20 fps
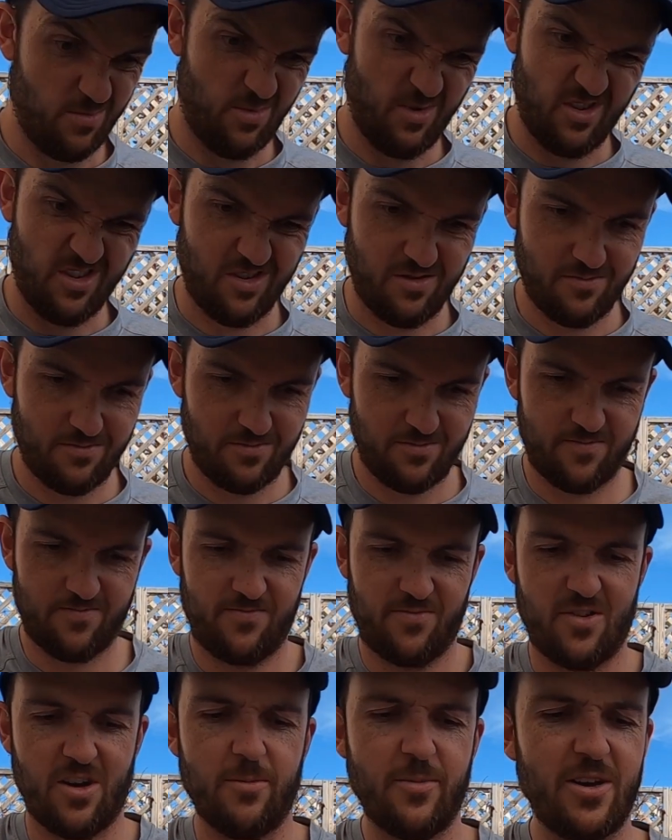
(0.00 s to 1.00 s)
But
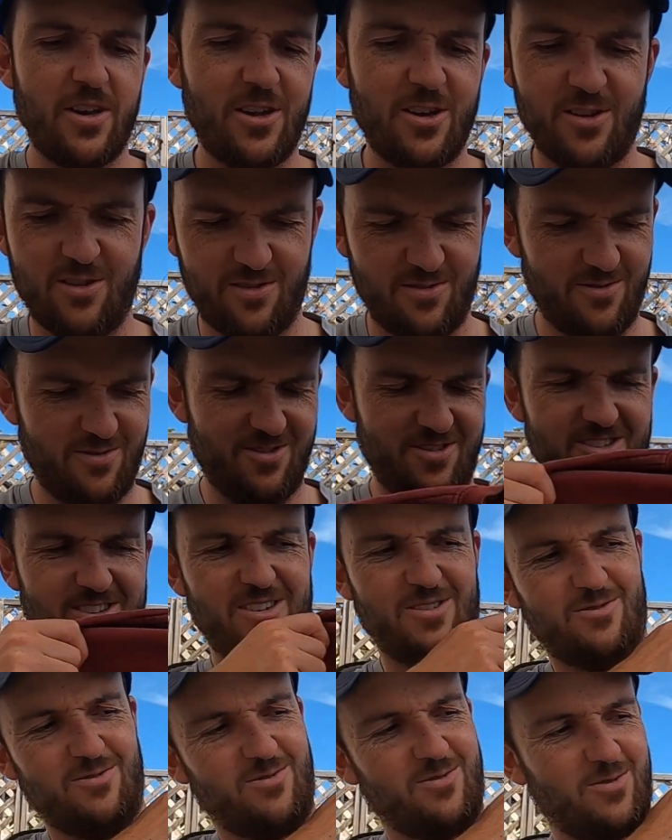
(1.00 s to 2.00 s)
I mean,
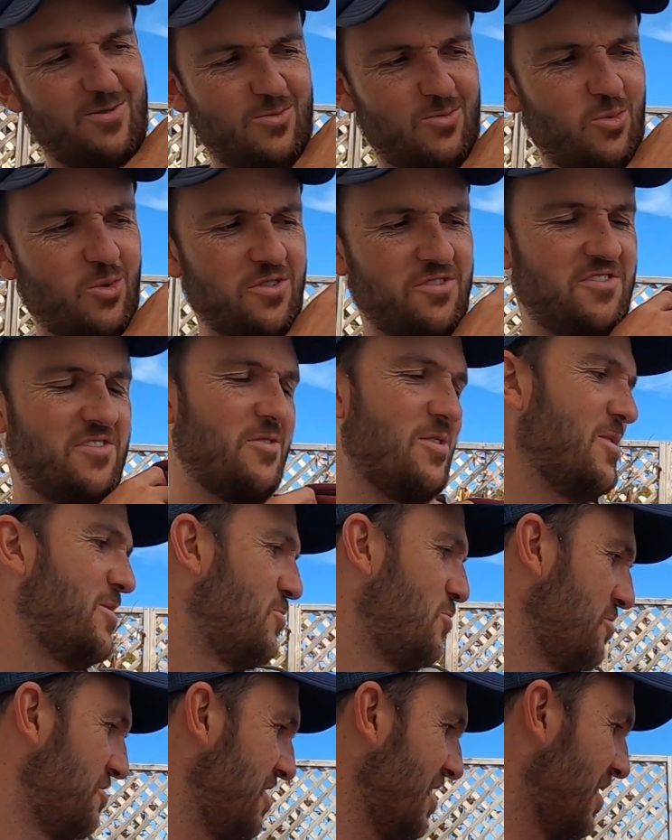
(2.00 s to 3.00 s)
what's
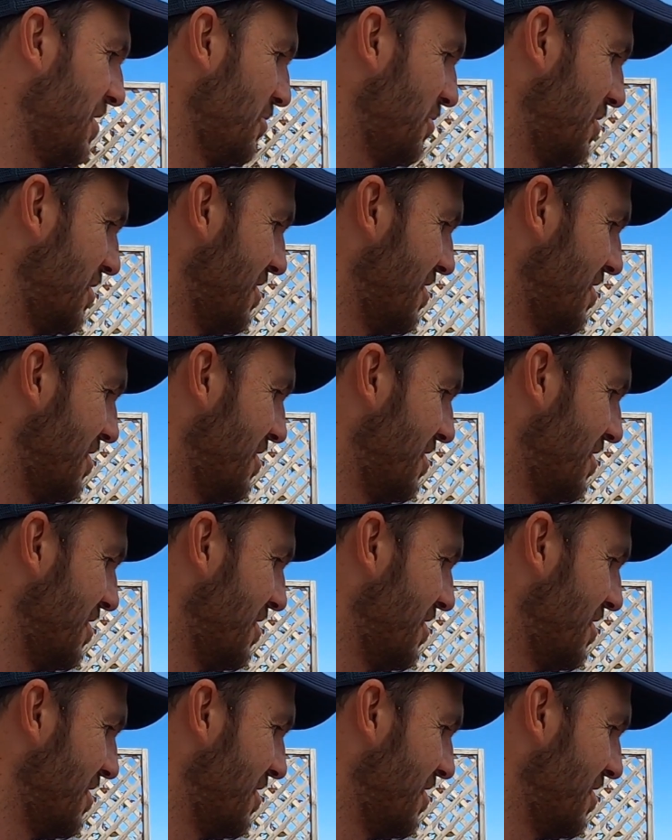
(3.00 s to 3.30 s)
the?